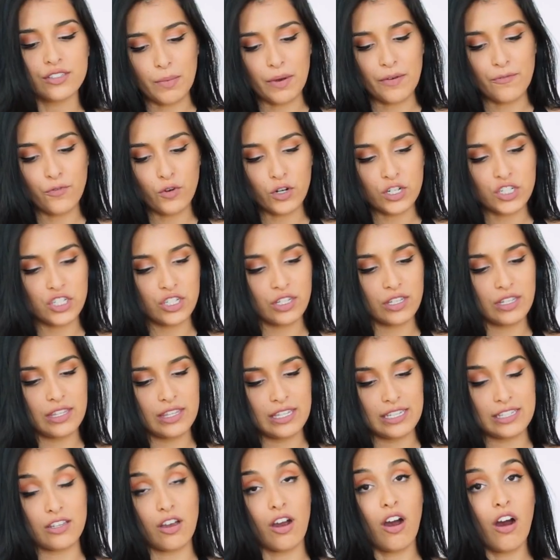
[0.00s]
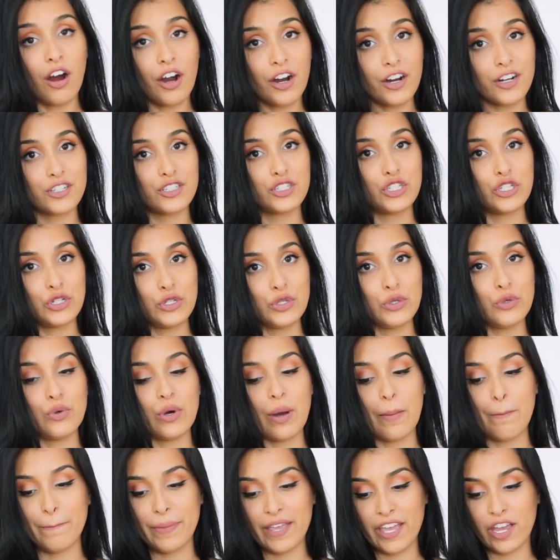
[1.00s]
Unfortunately, these are
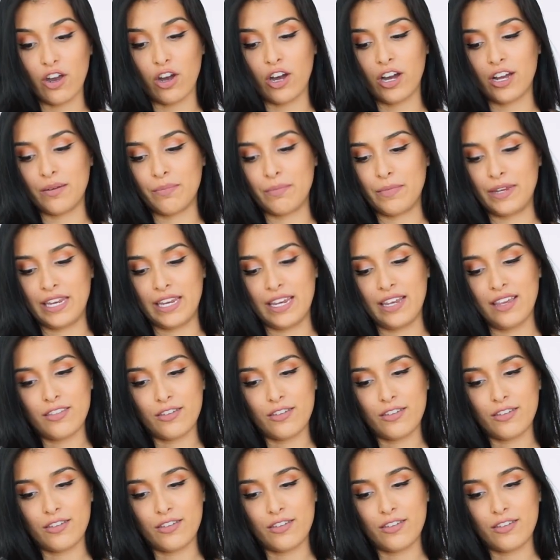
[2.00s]
too big on me.